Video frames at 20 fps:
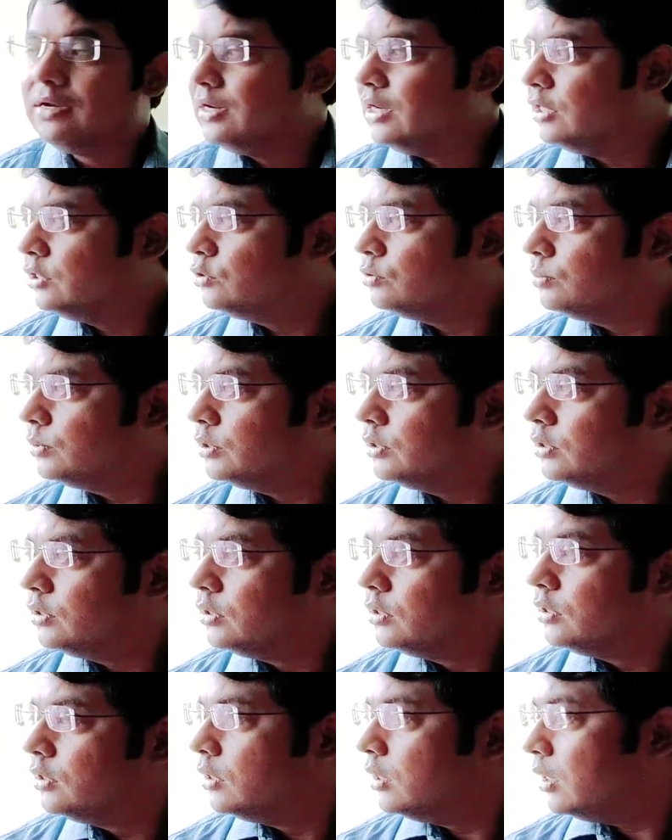need to be
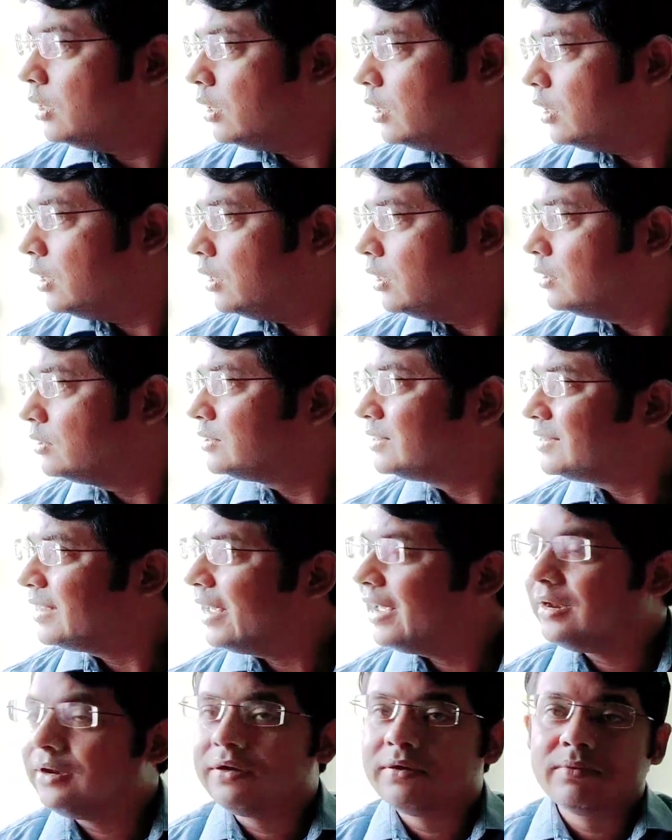
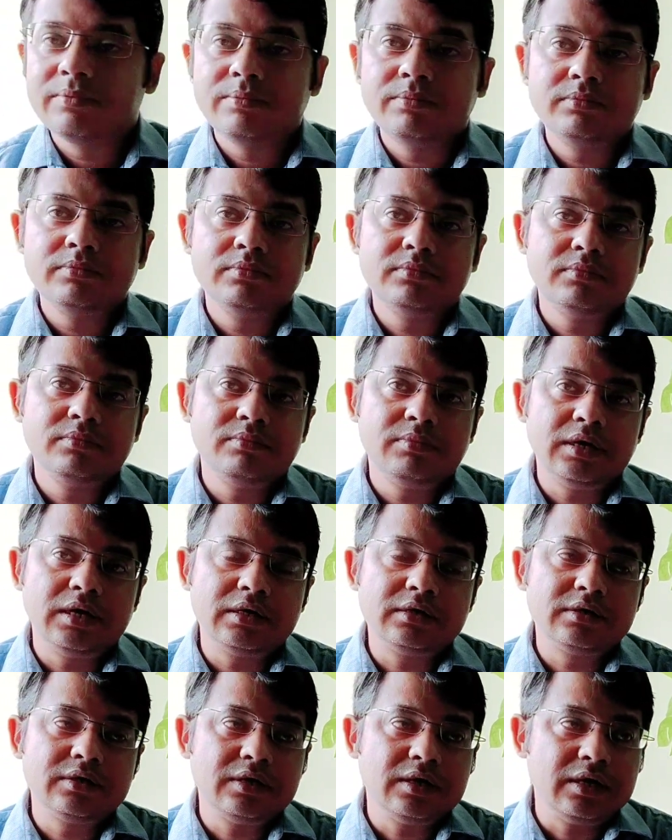said,
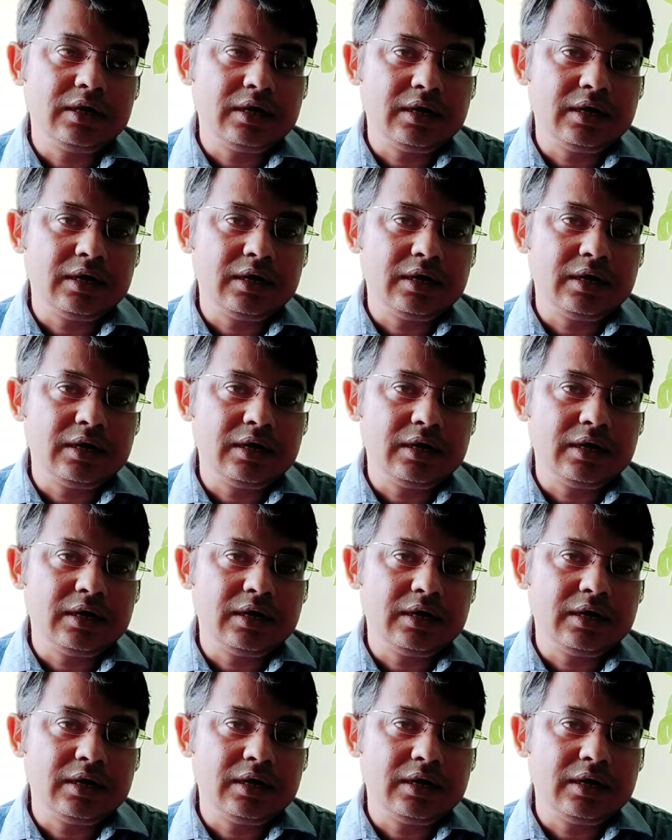but